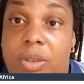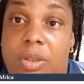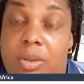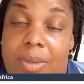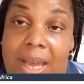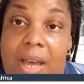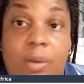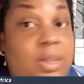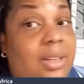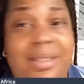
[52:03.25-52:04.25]
you could do
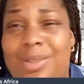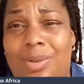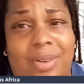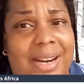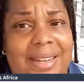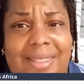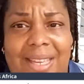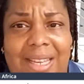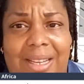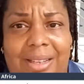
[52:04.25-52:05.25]
now. You could do great
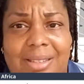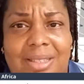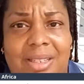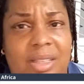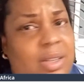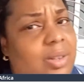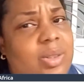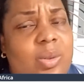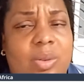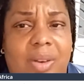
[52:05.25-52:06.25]
things. You
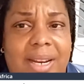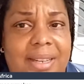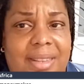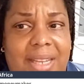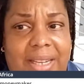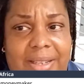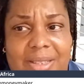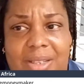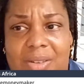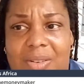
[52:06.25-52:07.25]
could do great
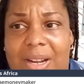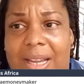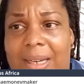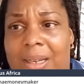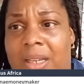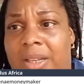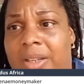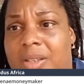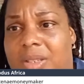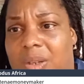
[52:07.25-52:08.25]
things, right?
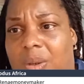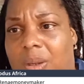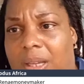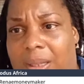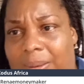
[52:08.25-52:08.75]
So,